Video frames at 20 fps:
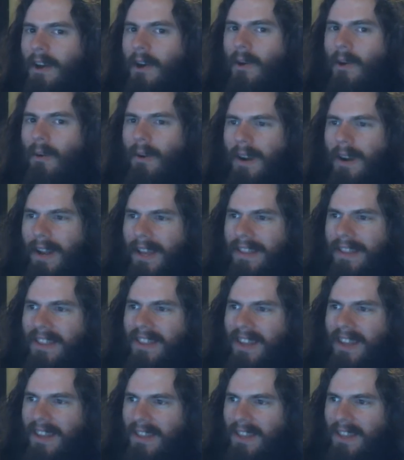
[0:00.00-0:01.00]
Or I, th-
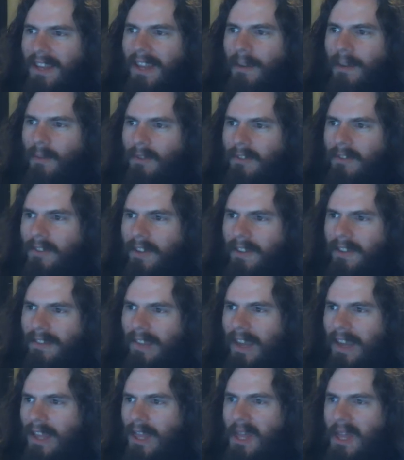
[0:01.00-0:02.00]
I think it was just
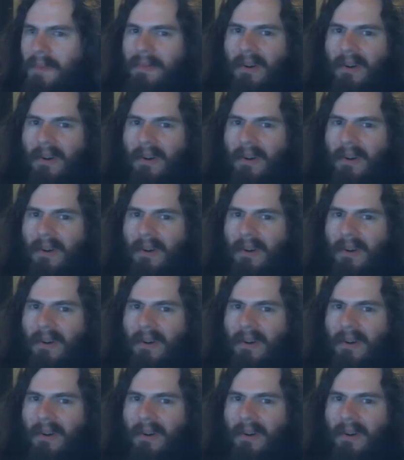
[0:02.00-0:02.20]
like the